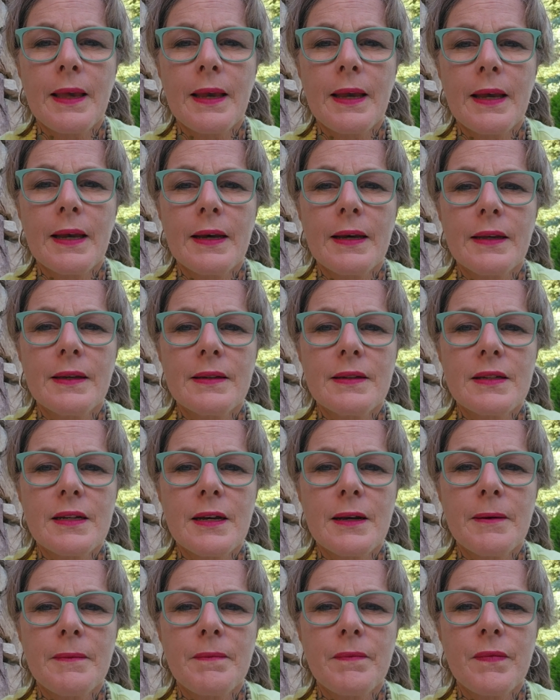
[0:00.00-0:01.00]
And
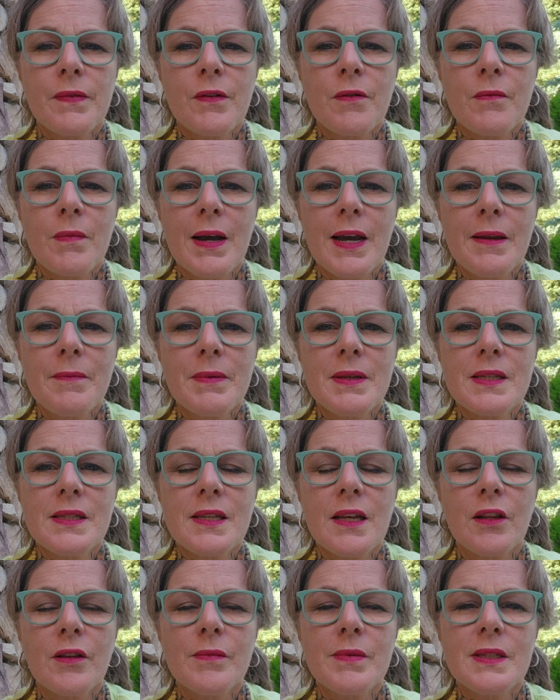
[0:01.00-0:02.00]
there might be
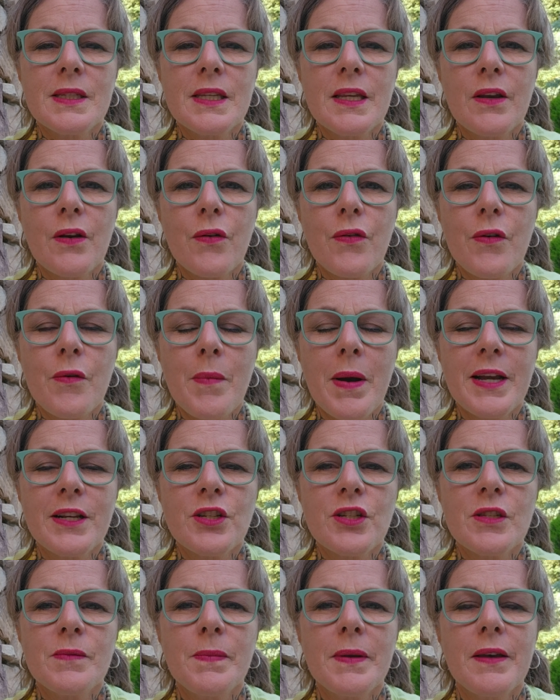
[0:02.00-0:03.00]
celibacy, or there might
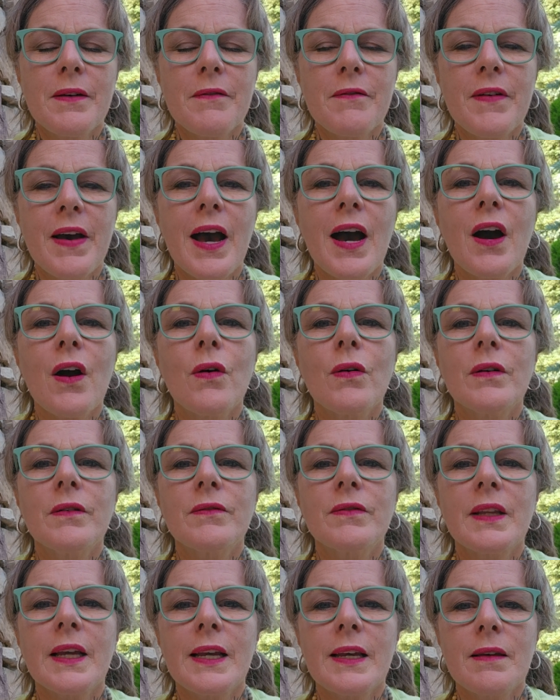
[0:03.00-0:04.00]
just be a vow
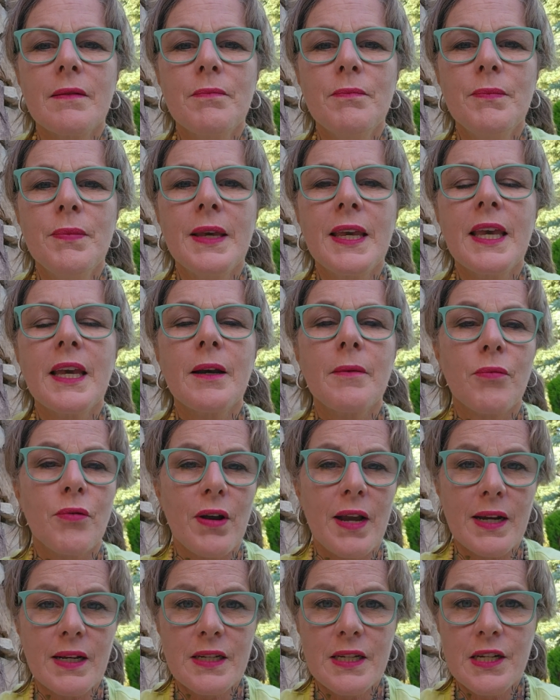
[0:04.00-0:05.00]
of like being a
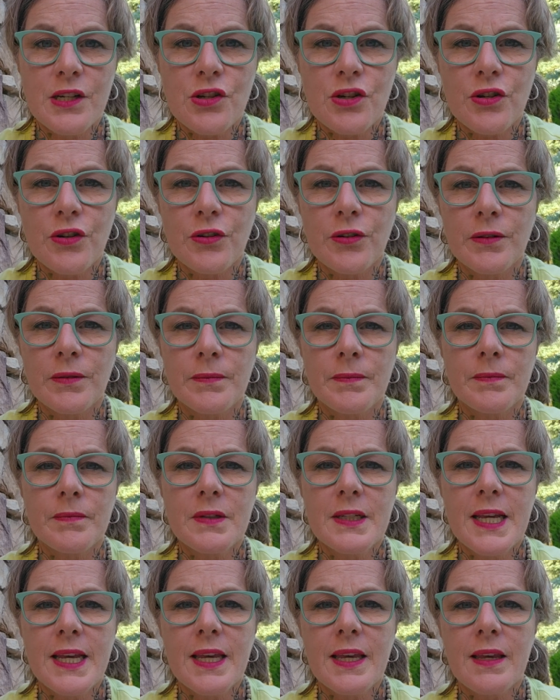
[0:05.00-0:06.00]
practitioner,
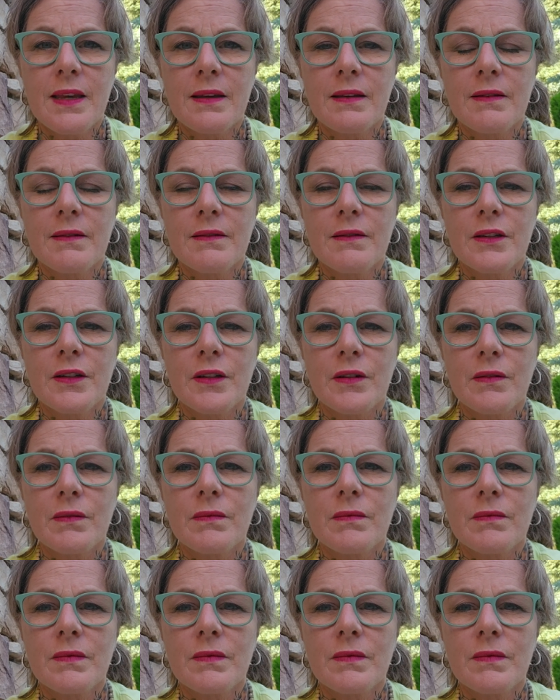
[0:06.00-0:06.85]
taking, you know,